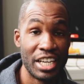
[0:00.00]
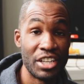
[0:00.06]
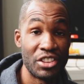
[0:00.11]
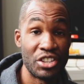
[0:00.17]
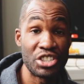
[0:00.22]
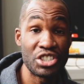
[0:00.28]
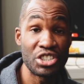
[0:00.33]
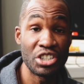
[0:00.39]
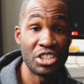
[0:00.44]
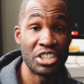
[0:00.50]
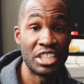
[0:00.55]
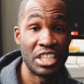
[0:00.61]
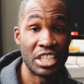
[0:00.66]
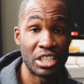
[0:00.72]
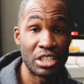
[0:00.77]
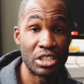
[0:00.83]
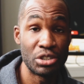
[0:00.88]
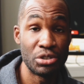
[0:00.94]
This is going to
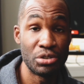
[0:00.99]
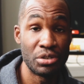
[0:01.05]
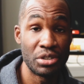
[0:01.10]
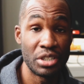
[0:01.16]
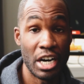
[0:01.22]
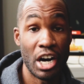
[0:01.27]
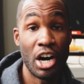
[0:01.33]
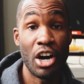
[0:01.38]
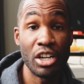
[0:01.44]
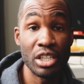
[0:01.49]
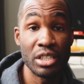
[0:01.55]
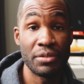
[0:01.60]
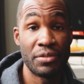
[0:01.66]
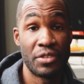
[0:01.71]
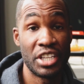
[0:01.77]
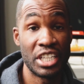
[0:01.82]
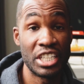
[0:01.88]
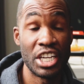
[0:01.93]
include all
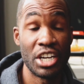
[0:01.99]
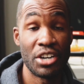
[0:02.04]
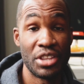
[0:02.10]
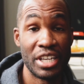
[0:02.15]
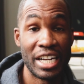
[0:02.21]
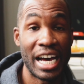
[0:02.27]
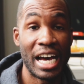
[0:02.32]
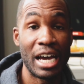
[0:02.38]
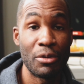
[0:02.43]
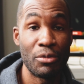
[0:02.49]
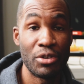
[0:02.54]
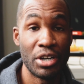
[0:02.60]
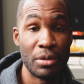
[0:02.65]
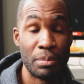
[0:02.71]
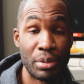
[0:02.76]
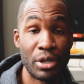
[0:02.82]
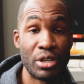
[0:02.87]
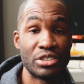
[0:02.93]
of the gear that I
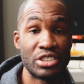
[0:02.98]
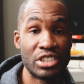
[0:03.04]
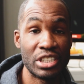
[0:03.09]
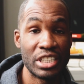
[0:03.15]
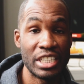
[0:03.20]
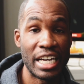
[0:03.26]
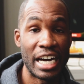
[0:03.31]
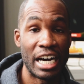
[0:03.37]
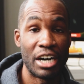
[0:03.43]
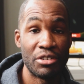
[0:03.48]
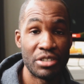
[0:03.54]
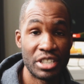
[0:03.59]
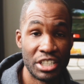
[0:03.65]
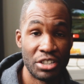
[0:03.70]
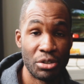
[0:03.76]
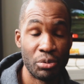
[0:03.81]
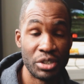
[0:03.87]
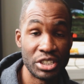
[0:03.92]
wear personally out
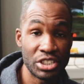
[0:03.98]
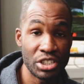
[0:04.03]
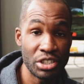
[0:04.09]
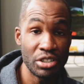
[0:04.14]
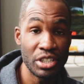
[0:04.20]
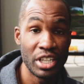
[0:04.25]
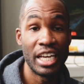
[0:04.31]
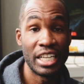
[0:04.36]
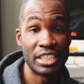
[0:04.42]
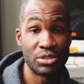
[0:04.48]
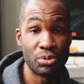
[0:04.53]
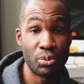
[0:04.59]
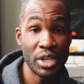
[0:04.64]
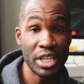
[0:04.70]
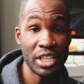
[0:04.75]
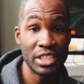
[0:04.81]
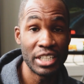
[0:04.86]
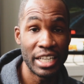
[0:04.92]
in the winter, as
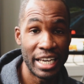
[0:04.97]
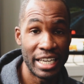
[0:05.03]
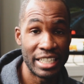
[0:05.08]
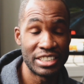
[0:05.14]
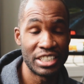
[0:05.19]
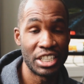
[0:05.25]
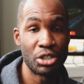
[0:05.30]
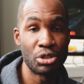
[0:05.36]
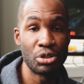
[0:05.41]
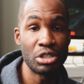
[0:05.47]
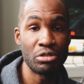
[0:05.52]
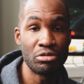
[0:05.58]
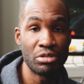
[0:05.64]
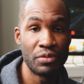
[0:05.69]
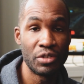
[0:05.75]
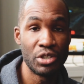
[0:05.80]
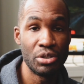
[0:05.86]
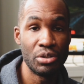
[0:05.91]
well as a quick
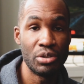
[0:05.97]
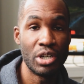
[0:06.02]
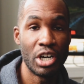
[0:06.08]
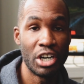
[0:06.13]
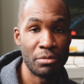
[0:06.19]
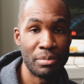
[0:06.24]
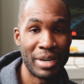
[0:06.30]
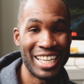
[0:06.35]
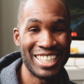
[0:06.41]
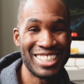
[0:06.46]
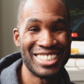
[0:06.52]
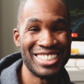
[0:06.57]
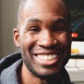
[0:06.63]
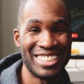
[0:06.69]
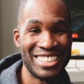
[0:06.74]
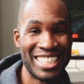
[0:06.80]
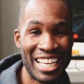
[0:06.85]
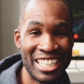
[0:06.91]
review on my
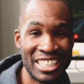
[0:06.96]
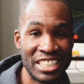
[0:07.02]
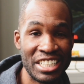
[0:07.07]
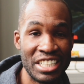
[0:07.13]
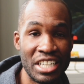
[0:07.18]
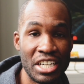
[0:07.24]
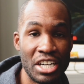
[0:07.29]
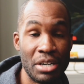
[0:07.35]
Castelli